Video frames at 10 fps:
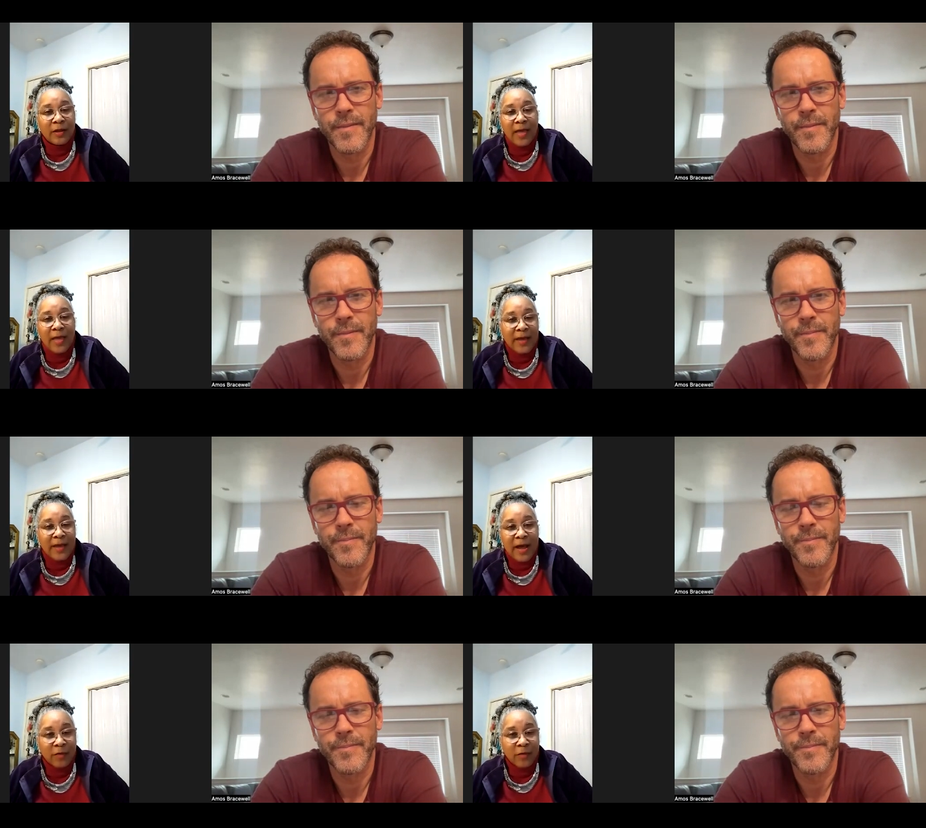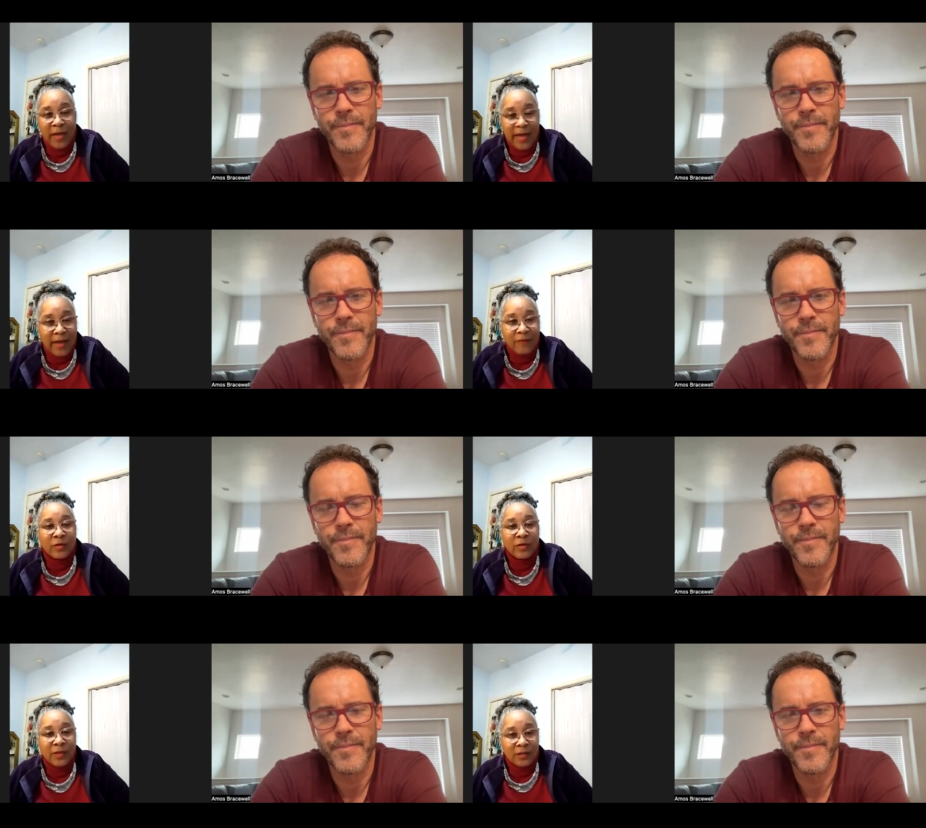Speaker 1: A I we had. We
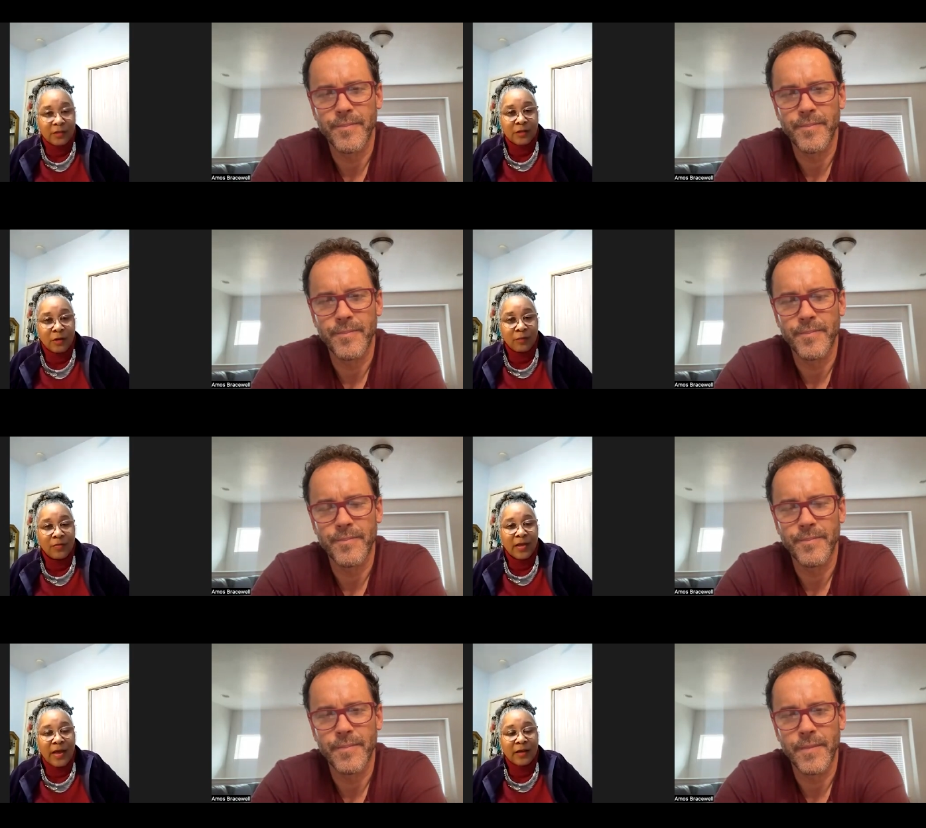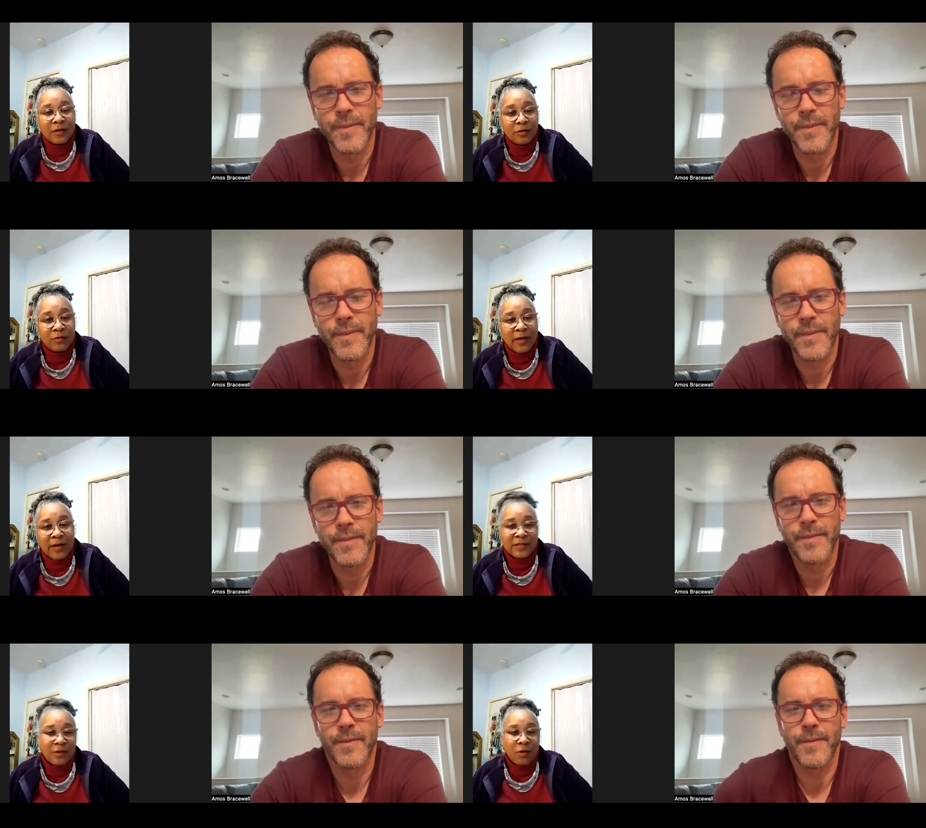need to know how to do that.
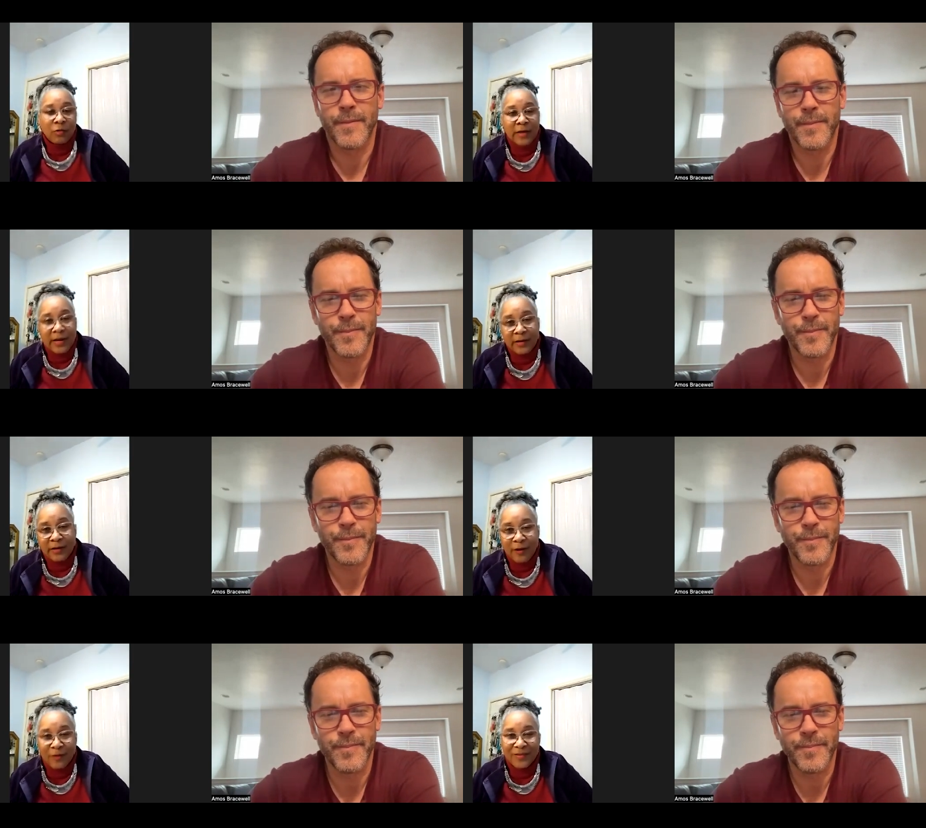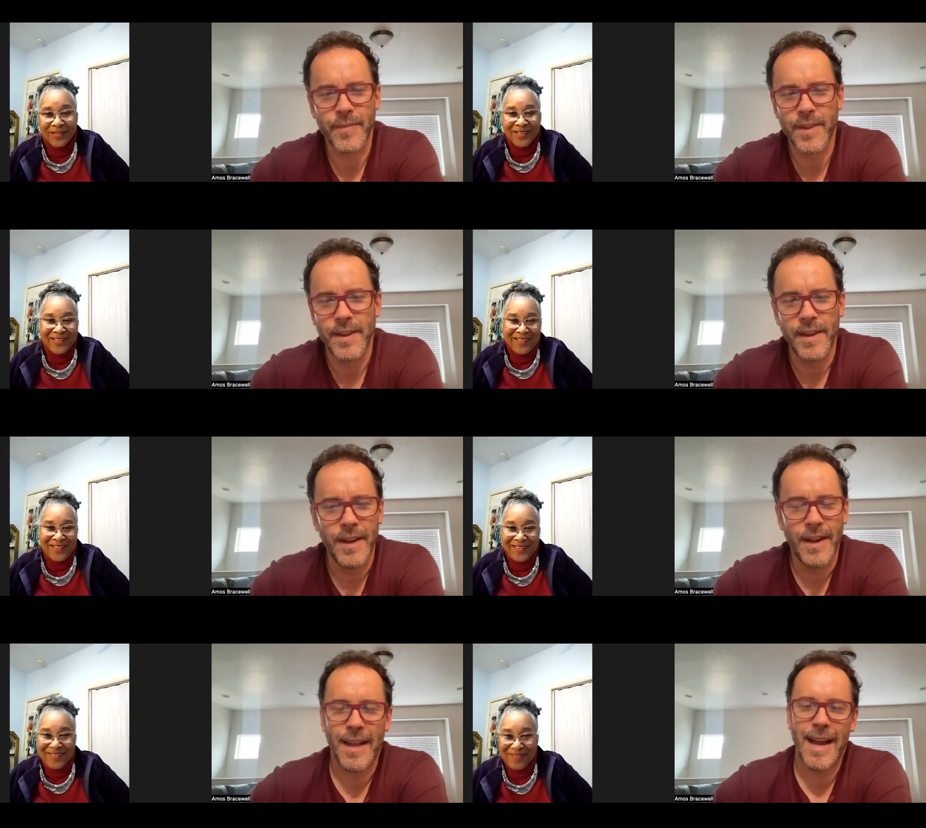That's a whole lot in there.
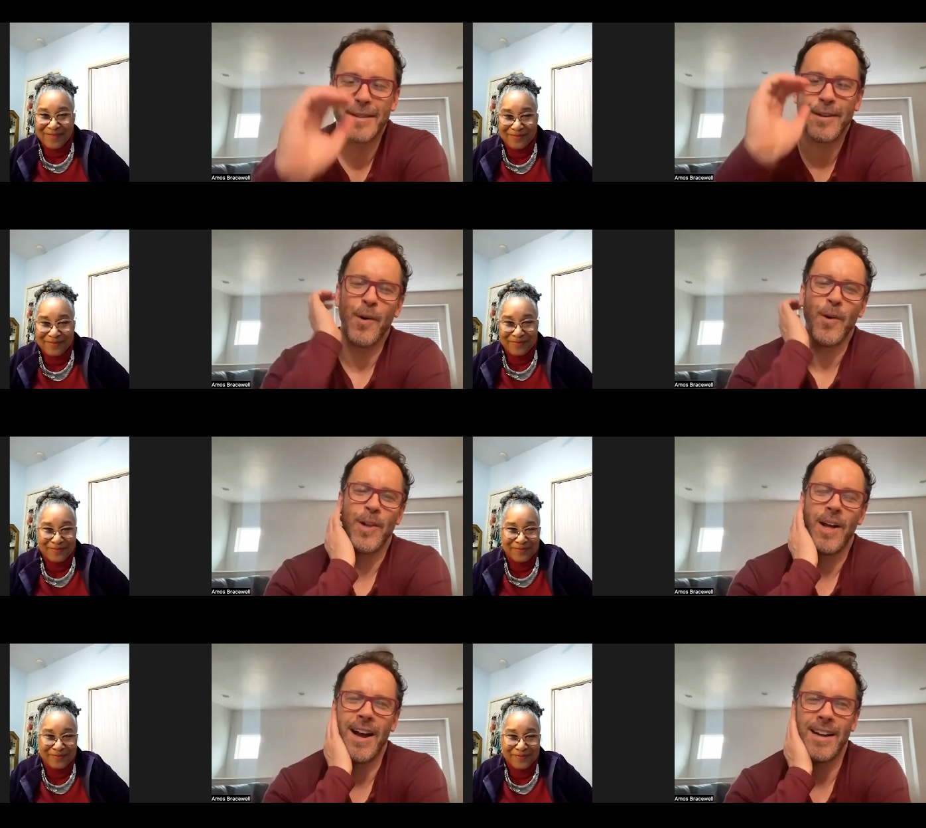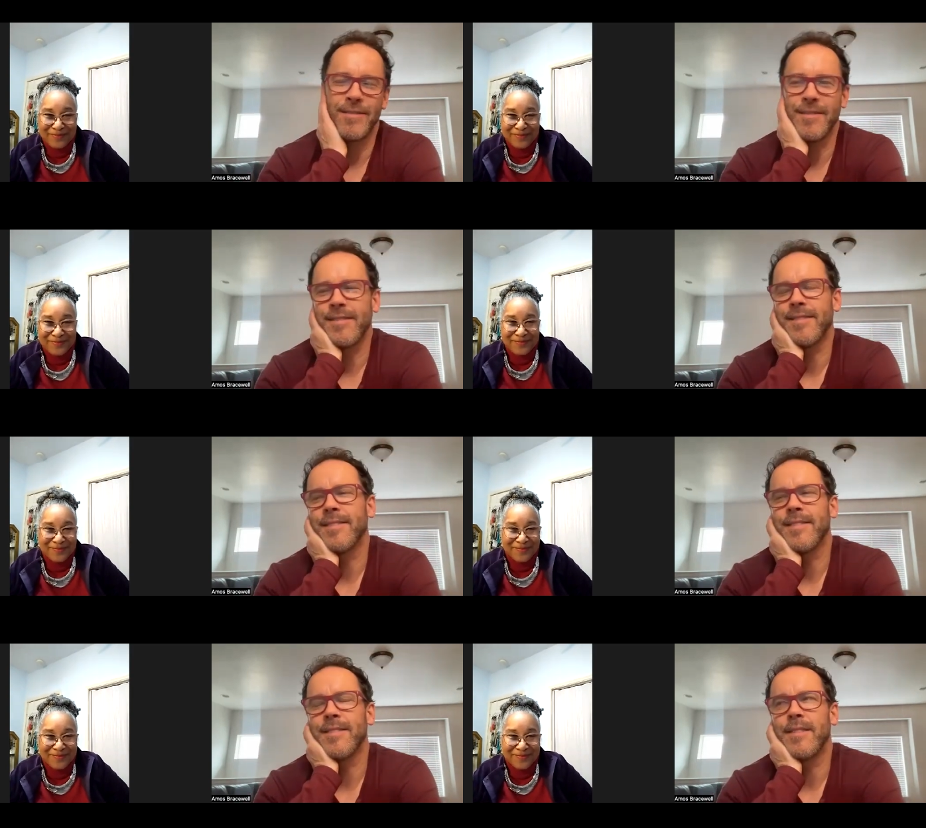
Speaker 2: That's a whole lot.
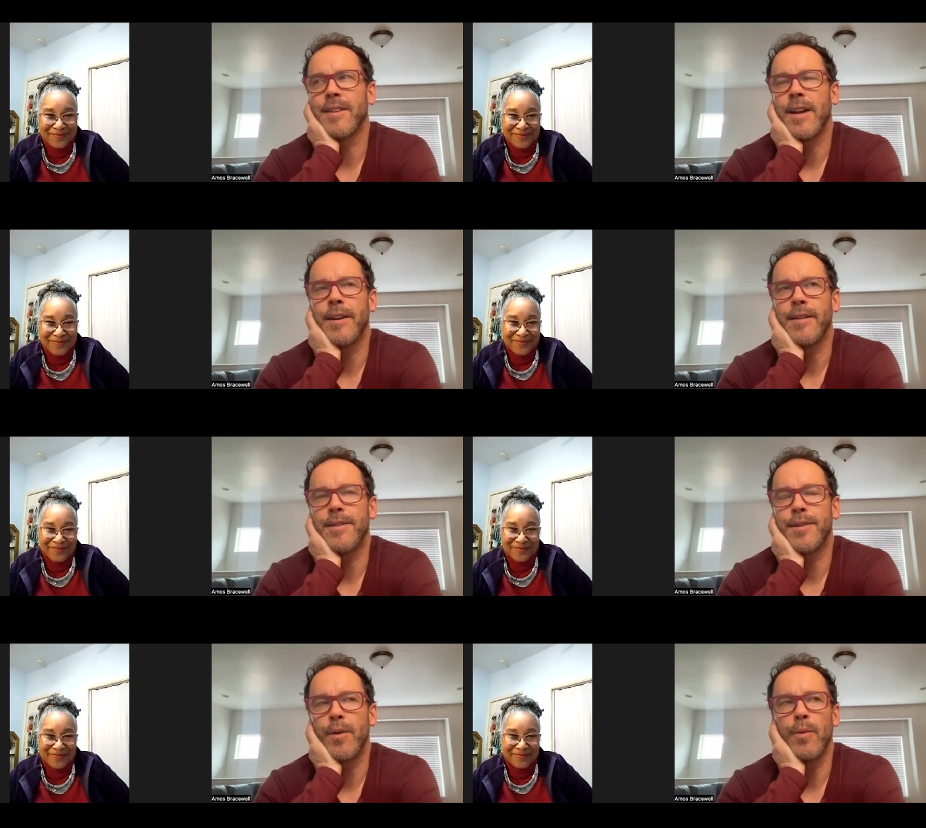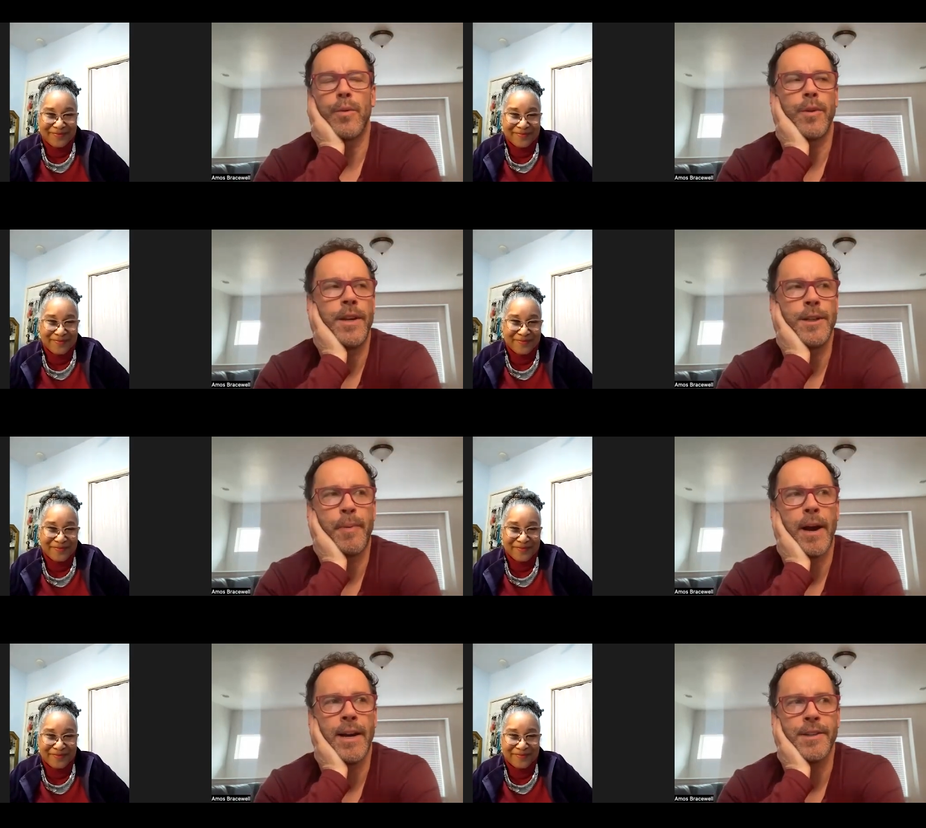So this
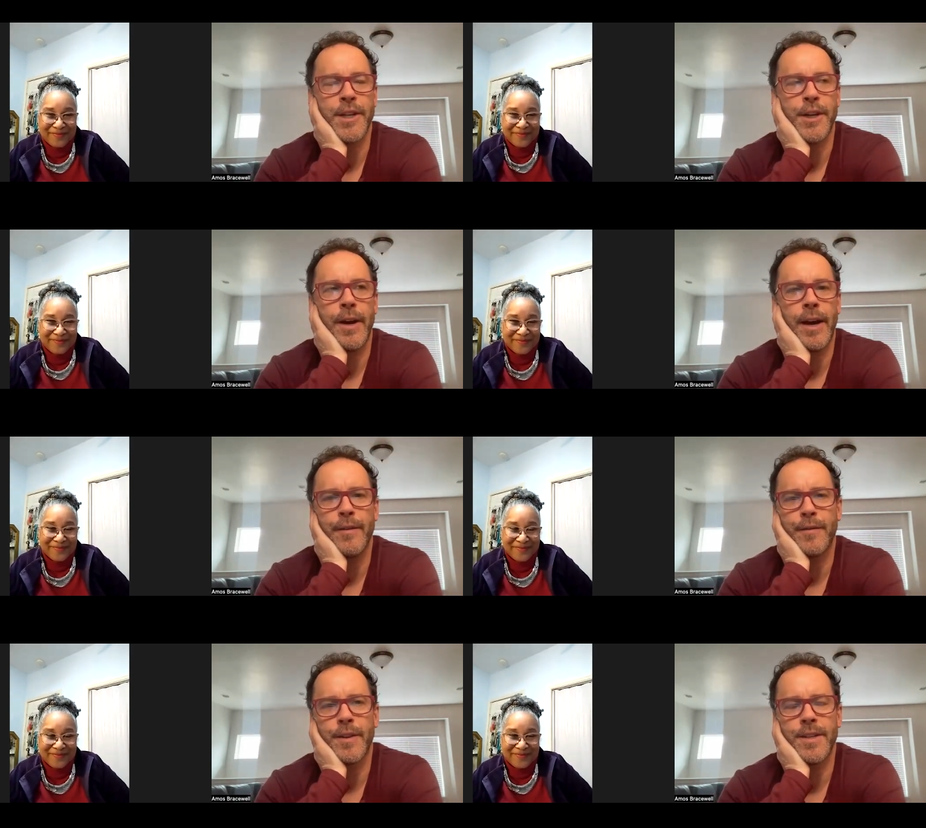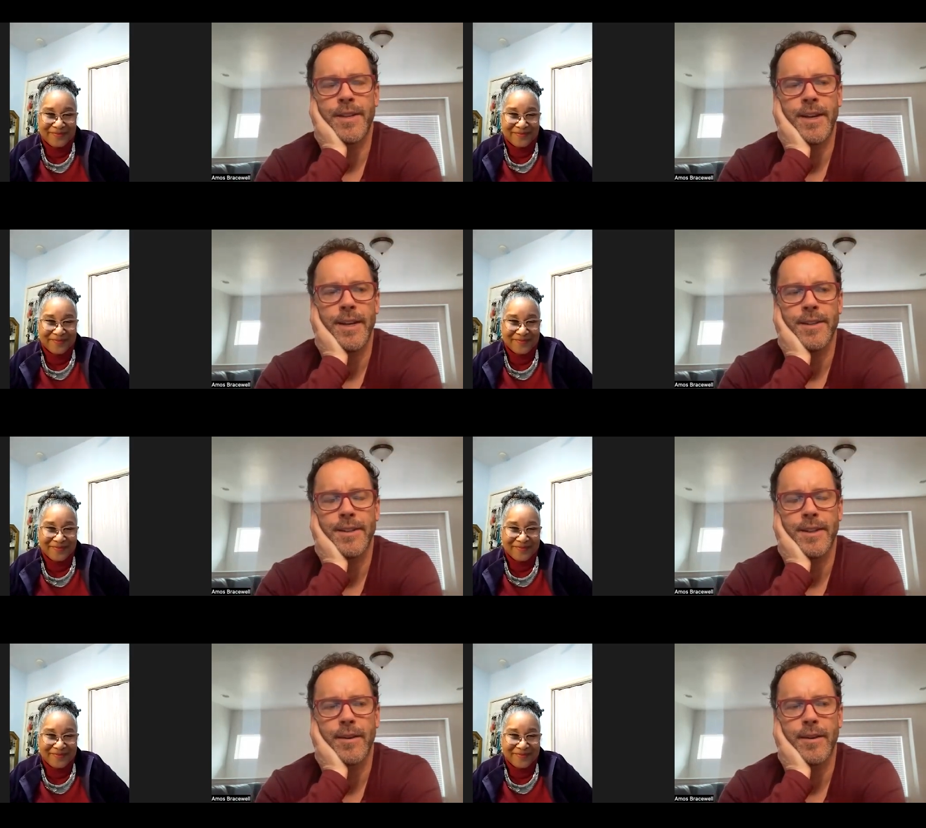passion you have for these kids,